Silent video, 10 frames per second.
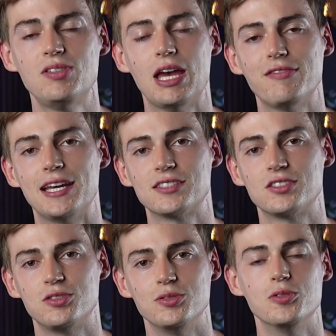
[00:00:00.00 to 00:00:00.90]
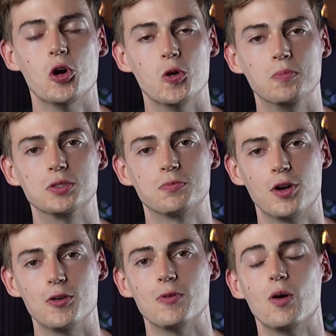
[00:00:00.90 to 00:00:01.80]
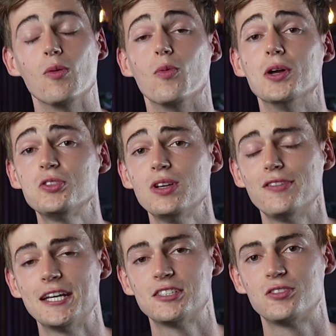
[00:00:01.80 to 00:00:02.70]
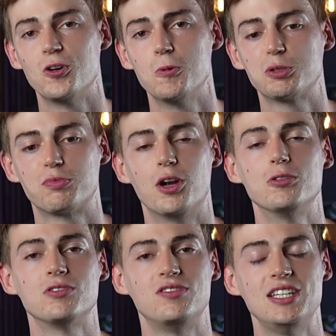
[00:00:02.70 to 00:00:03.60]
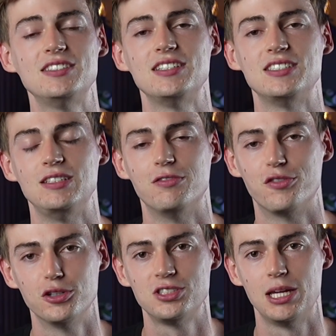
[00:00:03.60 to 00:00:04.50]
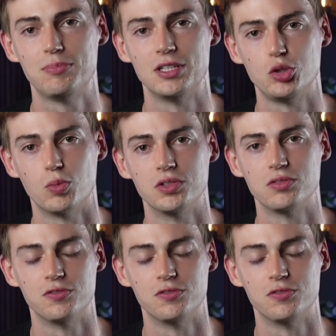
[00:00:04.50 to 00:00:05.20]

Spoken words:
to have access to Opus Pro. Once you have access to Opus Pro, this is the first step that you want to